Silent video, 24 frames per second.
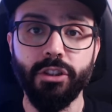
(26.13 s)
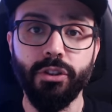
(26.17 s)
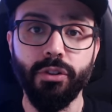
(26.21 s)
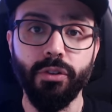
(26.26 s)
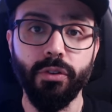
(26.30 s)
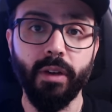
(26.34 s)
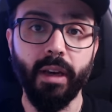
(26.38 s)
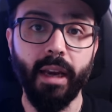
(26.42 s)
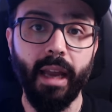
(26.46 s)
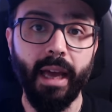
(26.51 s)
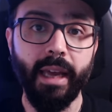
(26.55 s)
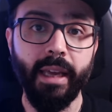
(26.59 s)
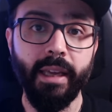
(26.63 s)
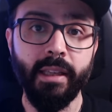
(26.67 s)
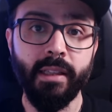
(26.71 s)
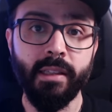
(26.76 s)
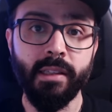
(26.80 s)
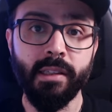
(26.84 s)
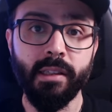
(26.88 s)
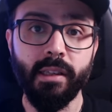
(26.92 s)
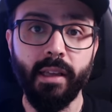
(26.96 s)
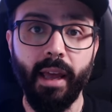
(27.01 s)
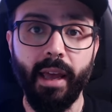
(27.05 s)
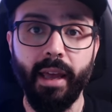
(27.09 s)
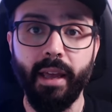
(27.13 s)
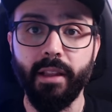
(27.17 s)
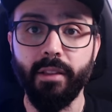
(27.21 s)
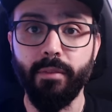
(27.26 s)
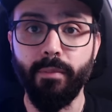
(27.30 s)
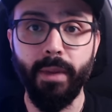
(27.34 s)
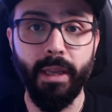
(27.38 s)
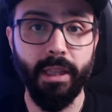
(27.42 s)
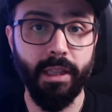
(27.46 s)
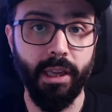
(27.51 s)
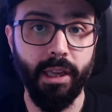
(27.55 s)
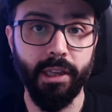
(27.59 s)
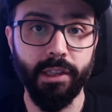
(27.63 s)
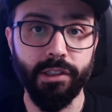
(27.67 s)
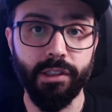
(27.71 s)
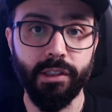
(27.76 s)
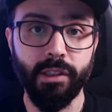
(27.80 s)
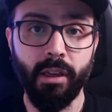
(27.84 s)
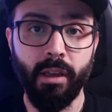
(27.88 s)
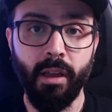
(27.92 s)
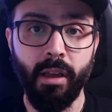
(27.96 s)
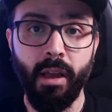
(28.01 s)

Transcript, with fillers: to clients and meetings.